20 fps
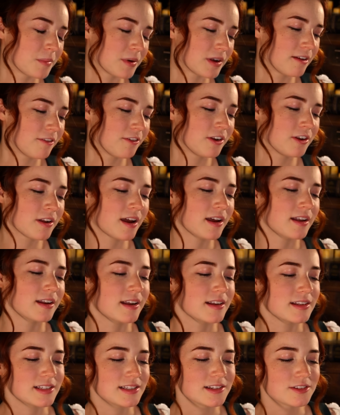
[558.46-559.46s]
But if you're not
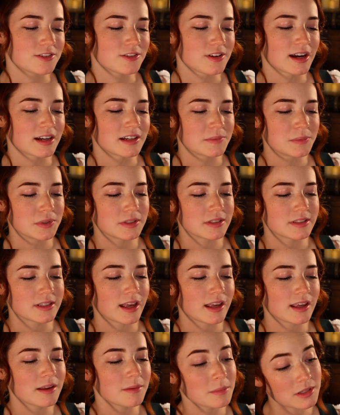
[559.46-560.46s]
as distractible
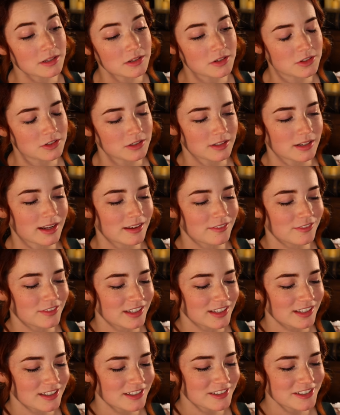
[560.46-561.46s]
as I am, then you shouldn't
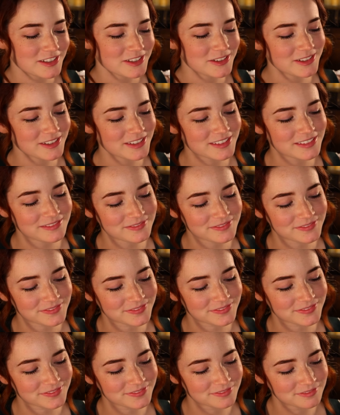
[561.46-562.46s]
have any issues.
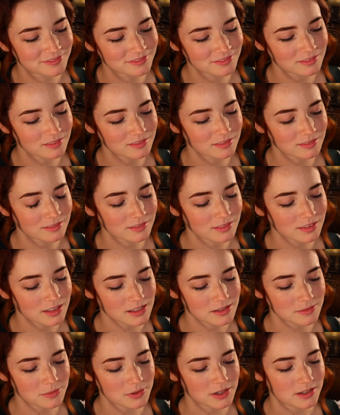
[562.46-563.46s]

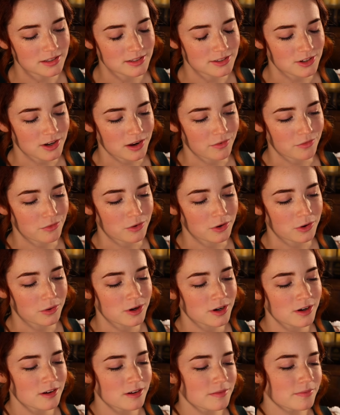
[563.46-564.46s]
It's pretty
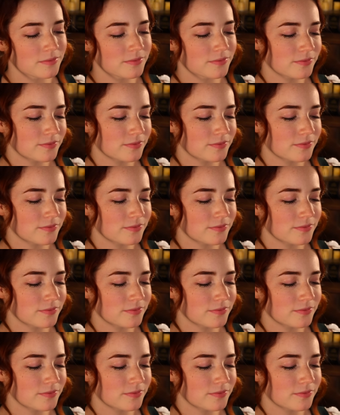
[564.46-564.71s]
straightforward.